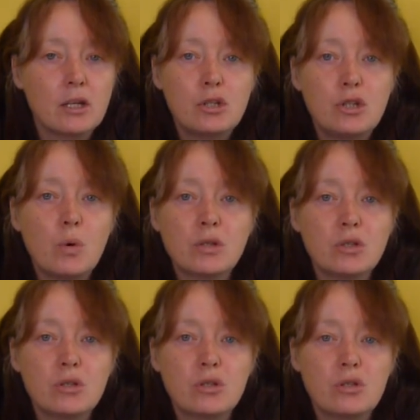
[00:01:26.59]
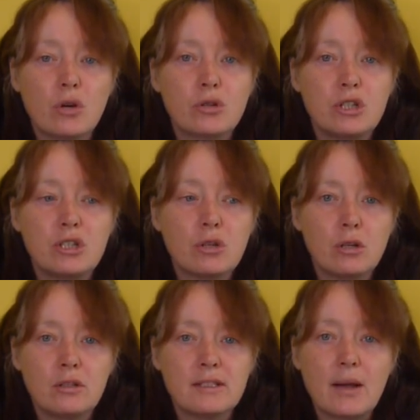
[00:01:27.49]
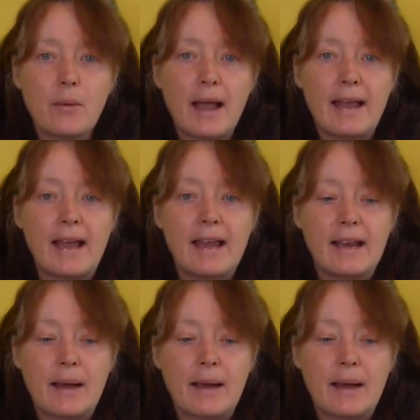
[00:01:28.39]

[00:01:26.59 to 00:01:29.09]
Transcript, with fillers: She wasn't stuck, she tunnelled her way in